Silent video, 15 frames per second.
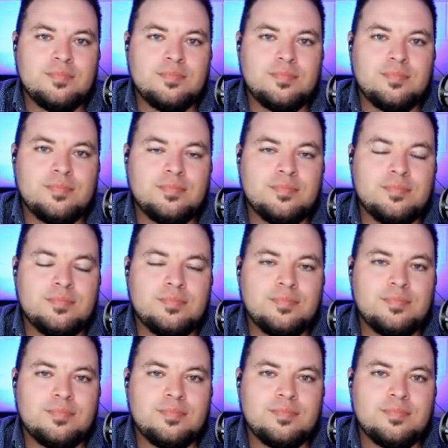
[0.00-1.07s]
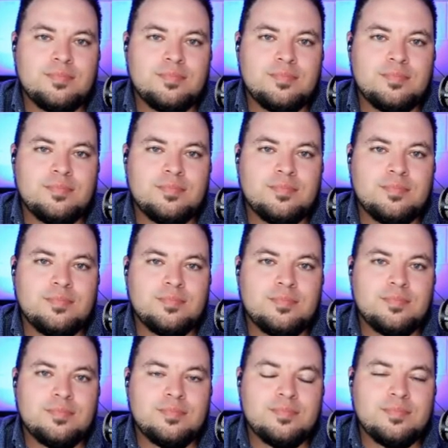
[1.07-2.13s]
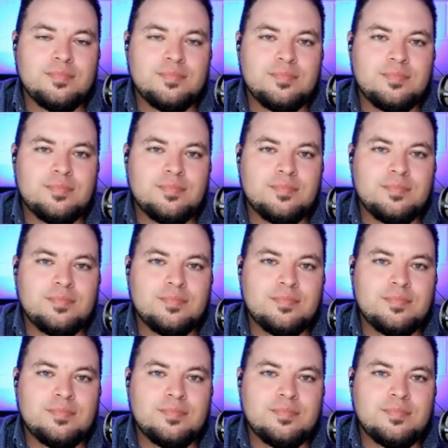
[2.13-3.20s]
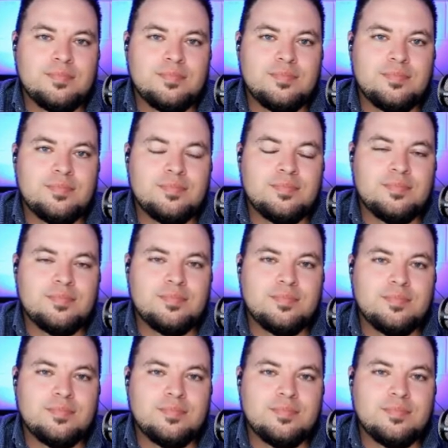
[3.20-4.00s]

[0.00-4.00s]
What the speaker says: (not speaking)